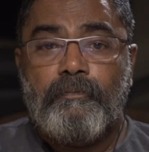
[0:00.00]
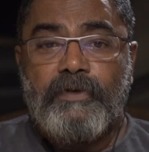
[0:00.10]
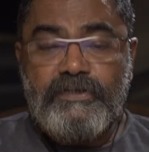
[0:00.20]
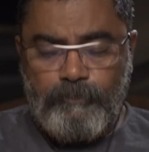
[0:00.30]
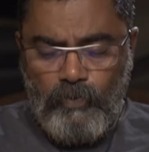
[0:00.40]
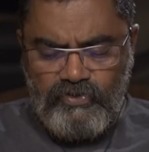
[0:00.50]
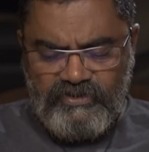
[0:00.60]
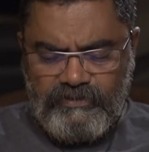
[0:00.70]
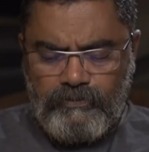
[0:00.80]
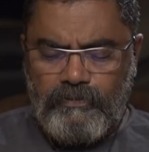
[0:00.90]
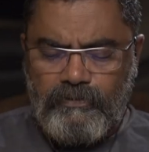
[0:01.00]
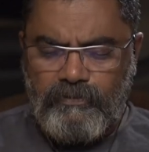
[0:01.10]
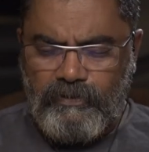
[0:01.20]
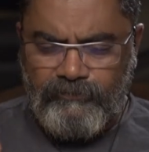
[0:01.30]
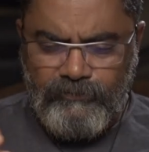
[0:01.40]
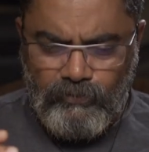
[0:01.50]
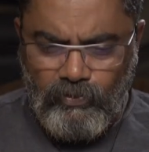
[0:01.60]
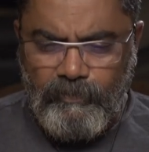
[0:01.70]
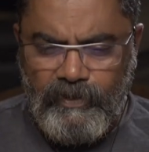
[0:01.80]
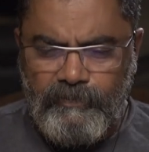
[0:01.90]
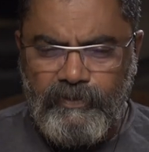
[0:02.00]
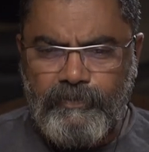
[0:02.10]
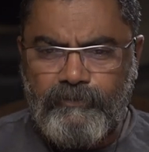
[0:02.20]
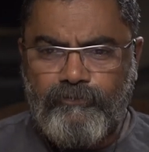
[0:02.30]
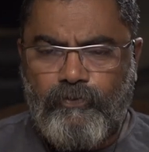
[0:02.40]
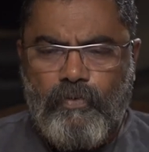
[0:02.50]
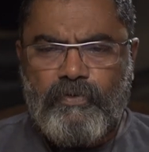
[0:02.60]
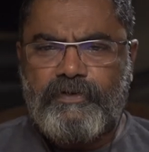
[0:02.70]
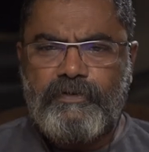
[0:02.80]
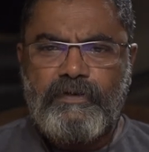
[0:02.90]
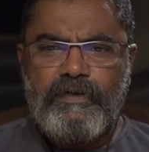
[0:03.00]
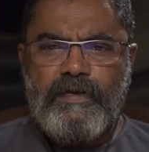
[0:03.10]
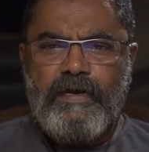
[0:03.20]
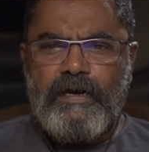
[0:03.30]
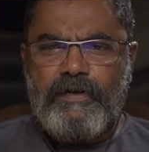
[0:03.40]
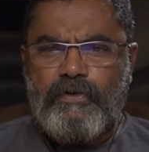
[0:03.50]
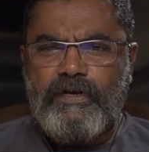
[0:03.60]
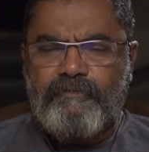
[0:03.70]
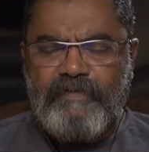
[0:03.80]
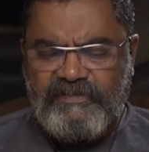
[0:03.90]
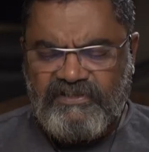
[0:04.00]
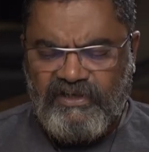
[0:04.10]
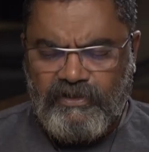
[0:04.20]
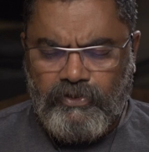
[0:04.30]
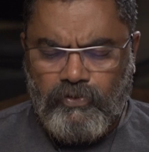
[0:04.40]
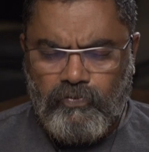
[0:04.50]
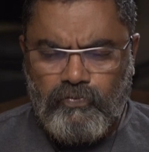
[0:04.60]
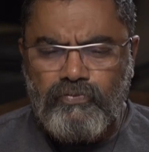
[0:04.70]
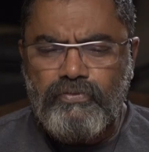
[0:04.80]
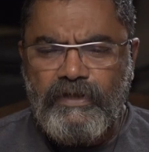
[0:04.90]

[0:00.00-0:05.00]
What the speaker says: Because most, if you don't mind me a bit forward, are not investing in you.